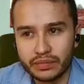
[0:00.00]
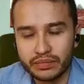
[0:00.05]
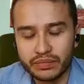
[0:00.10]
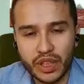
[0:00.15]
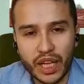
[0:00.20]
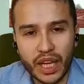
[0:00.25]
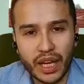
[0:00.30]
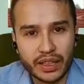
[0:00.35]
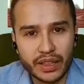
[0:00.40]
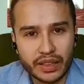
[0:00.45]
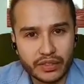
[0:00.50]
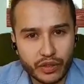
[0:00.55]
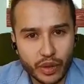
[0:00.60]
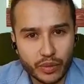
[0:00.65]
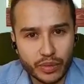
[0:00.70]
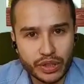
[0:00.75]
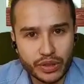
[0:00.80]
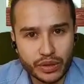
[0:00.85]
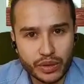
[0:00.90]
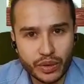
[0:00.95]
talent
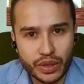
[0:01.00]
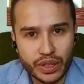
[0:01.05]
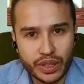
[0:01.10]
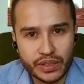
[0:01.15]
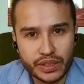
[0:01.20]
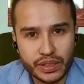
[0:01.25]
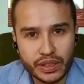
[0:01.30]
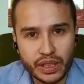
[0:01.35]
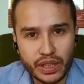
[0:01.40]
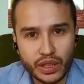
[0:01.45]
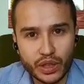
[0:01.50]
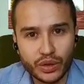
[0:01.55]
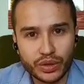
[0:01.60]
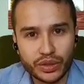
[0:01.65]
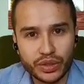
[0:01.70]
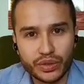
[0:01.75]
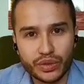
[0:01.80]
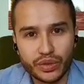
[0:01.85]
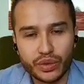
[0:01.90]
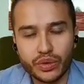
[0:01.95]
from the students in
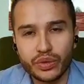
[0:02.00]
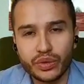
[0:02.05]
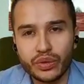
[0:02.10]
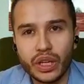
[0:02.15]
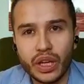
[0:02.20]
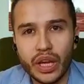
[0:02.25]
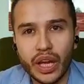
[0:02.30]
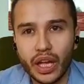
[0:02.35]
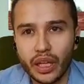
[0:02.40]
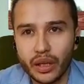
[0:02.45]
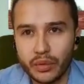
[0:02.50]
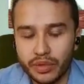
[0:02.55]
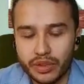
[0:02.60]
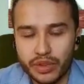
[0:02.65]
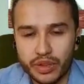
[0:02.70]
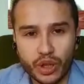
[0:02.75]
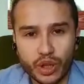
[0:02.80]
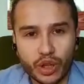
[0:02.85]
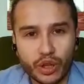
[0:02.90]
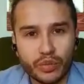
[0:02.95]
order to help
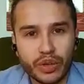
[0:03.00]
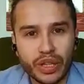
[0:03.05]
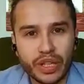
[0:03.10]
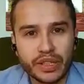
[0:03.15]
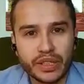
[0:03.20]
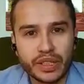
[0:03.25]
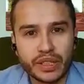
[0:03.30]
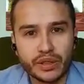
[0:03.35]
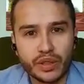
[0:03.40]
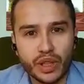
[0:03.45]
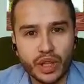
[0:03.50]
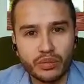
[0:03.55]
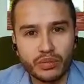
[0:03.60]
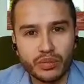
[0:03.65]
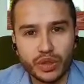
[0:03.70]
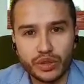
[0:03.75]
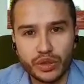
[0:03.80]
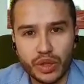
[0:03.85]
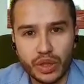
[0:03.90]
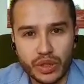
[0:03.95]
some companies in some
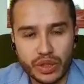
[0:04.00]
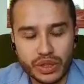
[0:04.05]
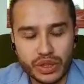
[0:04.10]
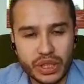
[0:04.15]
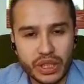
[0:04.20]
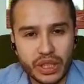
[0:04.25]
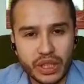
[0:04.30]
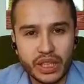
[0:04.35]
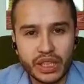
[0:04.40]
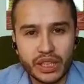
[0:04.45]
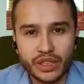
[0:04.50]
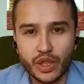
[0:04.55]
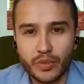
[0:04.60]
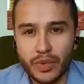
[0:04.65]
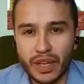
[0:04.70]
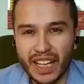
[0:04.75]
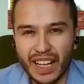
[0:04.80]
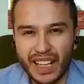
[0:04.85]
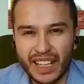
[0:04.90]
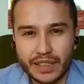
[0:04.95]
research, some
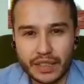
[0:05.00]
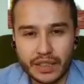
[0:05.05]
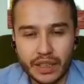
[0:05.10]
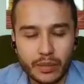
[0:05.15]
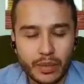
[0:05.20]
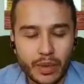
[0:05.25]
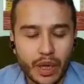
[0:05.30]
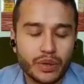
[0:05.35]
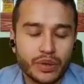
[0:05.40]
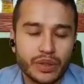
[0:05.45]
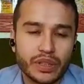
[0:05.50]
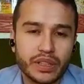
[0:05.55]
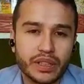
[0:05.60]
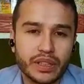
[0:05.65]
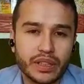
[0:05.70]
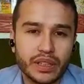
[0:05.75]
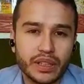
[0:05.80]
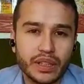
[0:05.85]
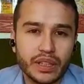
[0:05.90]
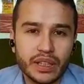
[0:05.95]
analysis about
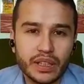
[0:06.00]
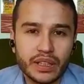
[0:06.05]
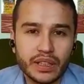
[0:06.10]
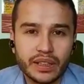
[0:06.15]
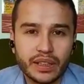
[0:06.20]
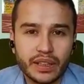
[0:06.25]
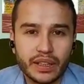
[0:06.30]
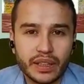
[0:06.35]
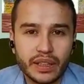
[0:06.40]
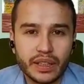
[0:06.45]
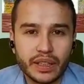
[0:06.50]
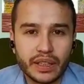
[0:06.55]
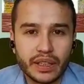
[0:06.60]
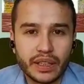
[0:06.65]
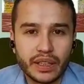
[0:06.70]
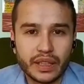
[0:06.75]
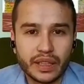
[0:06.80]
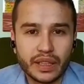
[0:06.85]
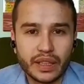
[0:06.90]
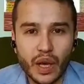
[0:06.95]

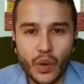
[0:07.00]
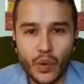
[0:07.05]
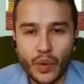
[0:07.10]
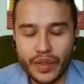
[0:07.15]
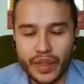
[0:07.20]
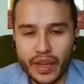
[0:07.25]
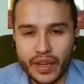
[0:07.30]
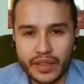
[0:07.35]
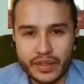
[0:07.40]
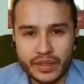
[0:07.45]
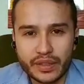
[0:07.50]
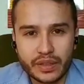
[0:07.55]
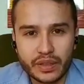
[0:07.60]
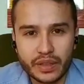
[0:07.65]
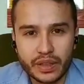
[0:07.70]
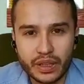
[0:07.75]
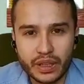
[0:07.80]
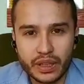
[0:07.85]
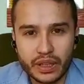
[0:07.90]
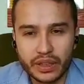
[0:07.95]
the nowadays
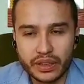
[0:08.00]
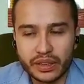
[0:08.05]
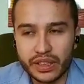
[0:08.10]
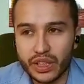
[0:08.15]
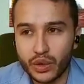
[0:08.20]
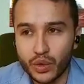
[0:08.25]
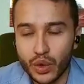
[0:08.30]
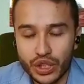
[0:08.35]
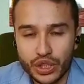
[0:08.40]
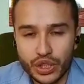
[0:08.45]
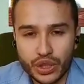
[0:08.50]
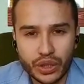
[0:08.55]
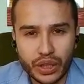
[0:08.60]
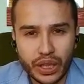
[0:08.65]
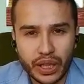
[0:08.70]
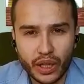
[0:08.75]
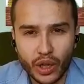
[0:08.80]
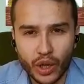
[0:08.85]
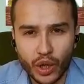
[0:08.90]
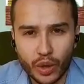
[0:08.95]
situation,
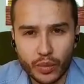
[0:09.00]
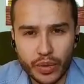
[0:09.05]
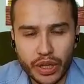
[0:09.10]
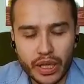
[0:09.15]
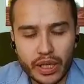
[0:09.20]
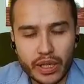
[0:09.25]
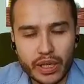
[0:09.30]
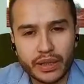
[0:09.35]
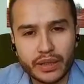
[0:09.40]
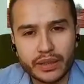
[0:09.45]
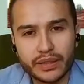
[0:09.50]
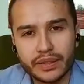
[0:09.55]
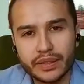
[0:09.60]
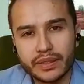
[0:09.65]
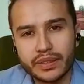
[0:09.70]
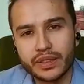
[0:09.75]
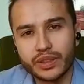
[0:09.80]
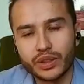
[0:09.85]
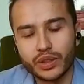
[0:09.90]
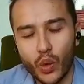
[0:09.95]
economy,
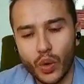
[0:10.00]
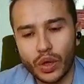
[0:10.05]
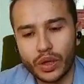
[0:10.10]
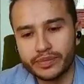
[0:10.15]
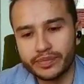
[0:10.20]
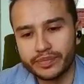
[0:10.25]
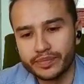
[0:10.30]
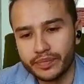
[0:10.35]
and so on.